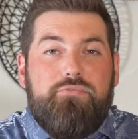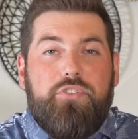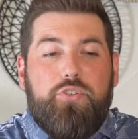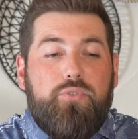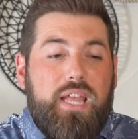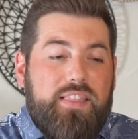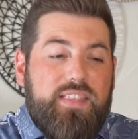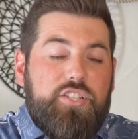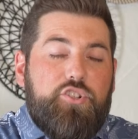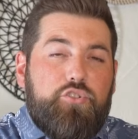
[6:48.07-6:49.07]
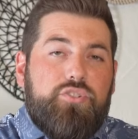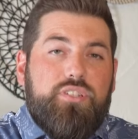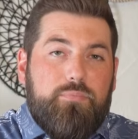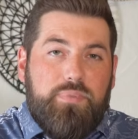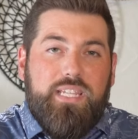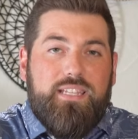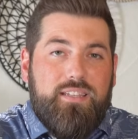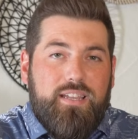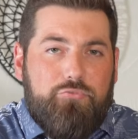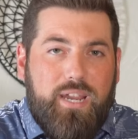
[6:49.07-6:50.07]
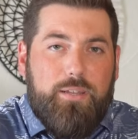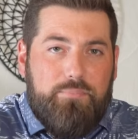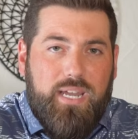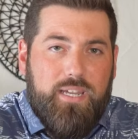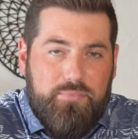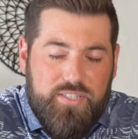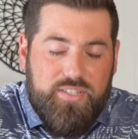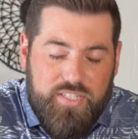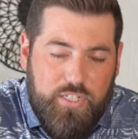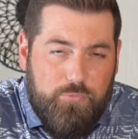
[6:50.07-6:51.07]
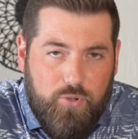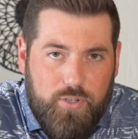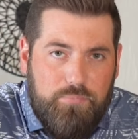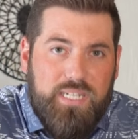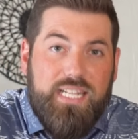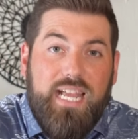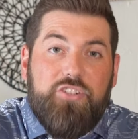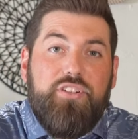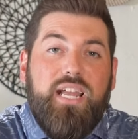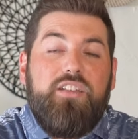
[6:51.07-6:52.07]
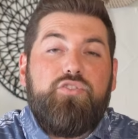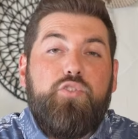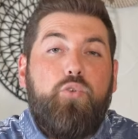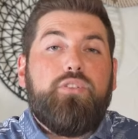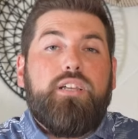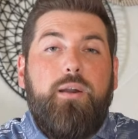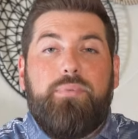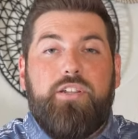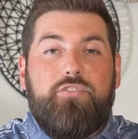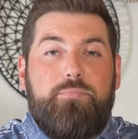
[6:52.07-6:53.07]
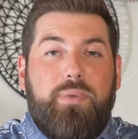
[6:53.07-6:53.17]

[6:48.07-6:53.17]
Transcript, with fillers: for you. This used to be ran by Mrs. Gilmore, but it actually got sold a couple years